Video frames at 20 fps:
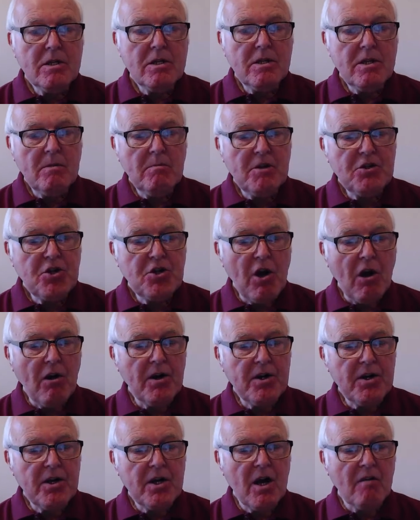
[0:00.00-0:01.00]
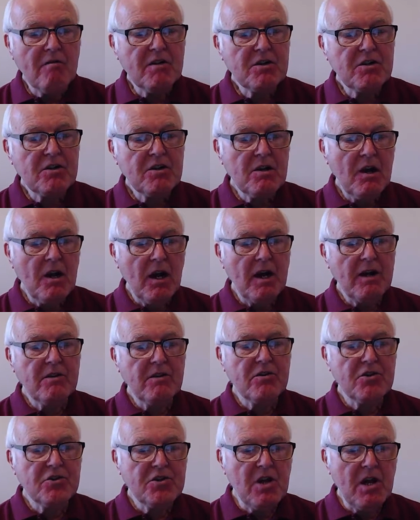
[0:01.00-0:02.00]
The majority of us like
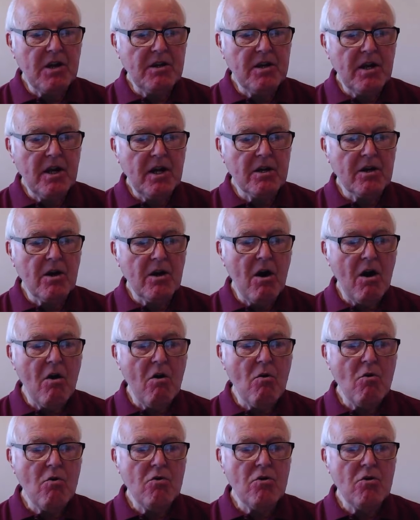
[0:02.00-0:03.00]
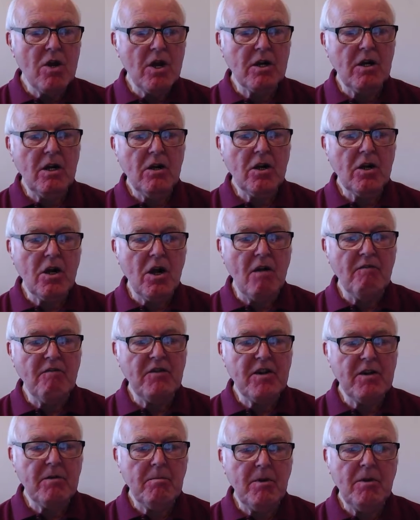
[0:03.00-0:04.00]
to sit in our own little
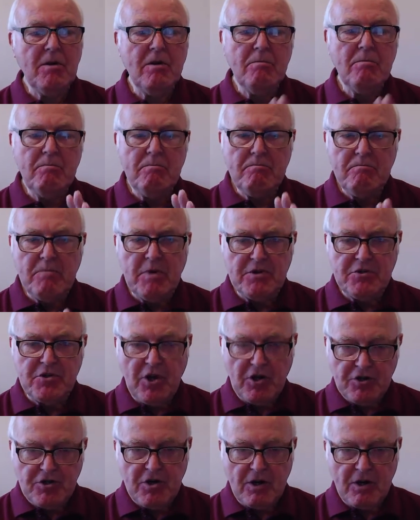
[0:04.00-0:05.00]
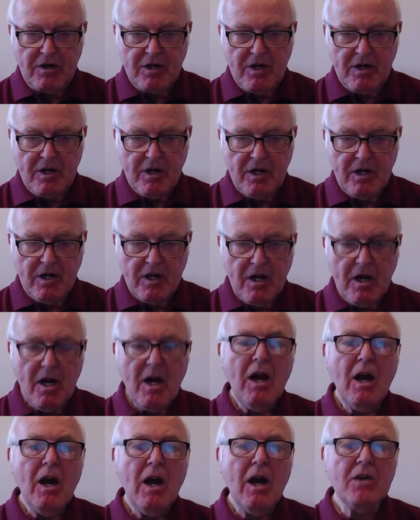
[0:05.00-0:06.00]
comfortable position
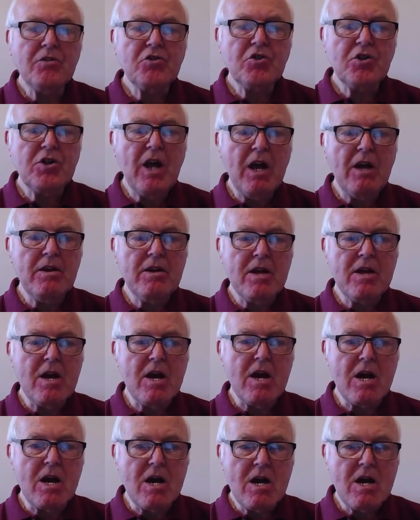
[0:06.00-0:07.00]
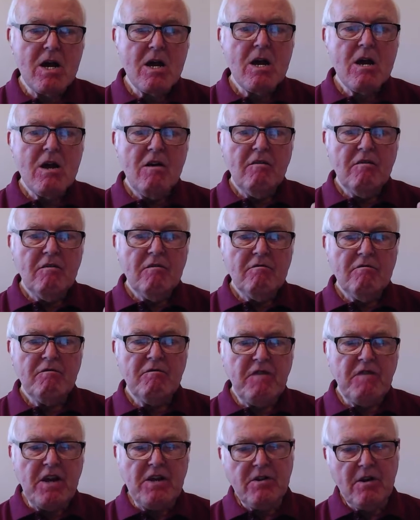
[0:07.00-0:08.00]
and stay there.
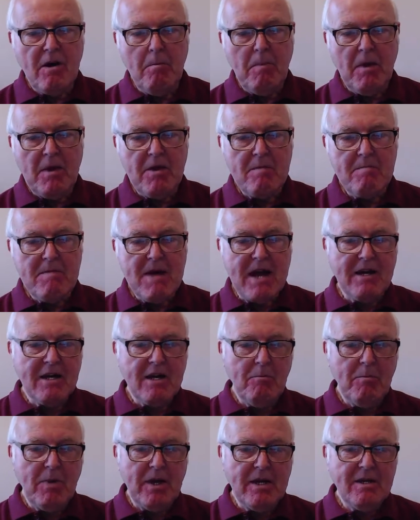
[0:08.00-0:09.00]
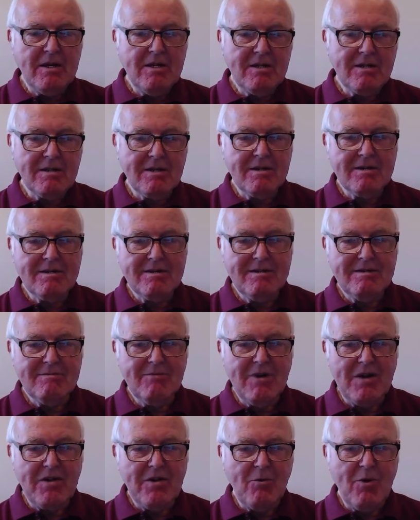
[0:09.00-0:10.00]
Feet up on the mantelpiece, or
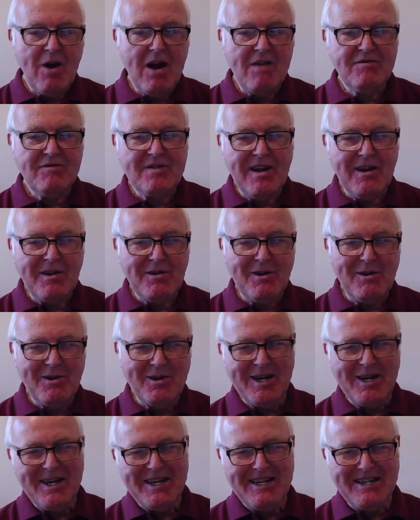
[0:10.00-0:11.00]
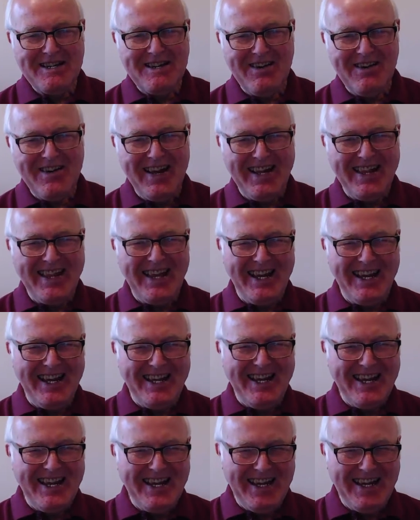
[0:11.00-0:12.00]
when the wife's not looking, sort of thing.